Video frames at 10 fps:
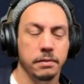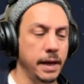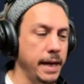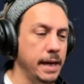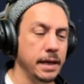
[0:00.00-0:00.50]
through
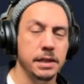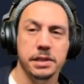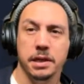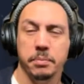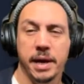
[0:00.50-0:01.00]
the AI
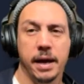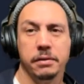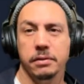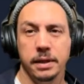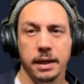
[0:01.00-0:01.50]
Engineer
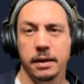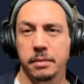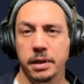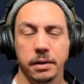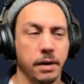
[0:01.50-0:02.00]
Pack, through the
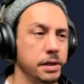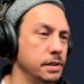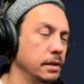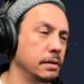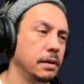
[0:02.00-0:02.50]
GitHub
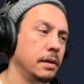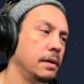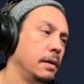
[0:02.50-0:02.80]
integration.